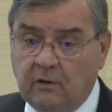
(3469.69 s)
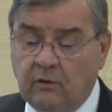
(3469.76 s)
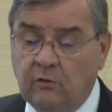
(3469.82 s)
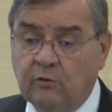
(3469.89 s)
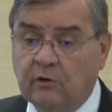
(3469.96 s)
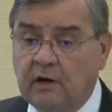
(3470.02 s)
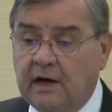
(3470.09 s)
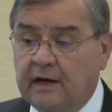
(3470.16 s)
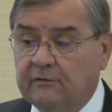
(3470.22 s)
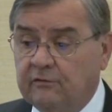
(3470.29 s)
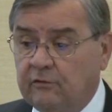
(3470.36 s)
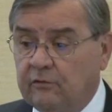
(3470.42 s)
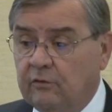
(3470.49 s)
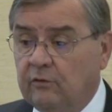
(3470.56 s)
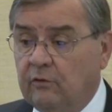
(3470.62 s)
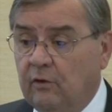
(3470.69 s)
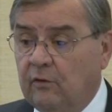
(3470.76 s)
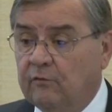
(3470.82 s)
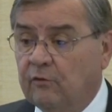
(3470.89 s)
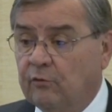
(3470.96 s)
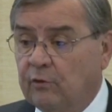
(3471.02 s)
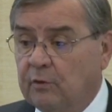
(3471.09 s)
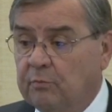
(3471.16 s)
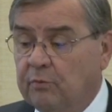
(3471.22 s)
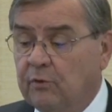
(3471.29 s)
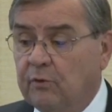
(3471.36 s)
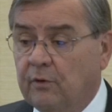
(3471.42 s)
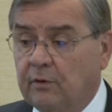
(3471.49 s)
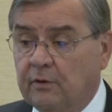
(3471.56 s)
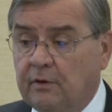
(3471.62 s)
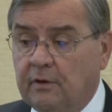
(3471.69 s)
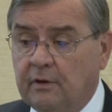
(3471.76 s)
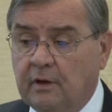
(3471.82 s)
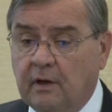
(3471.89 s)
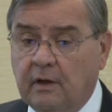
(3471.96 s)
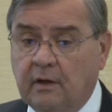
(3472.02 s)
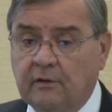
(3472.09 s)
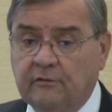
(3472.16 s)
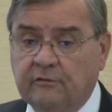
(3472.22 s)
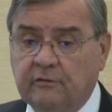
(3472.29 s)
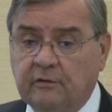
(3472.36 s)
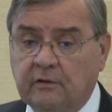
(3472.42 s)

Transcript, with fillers: who were asked to overreport uh,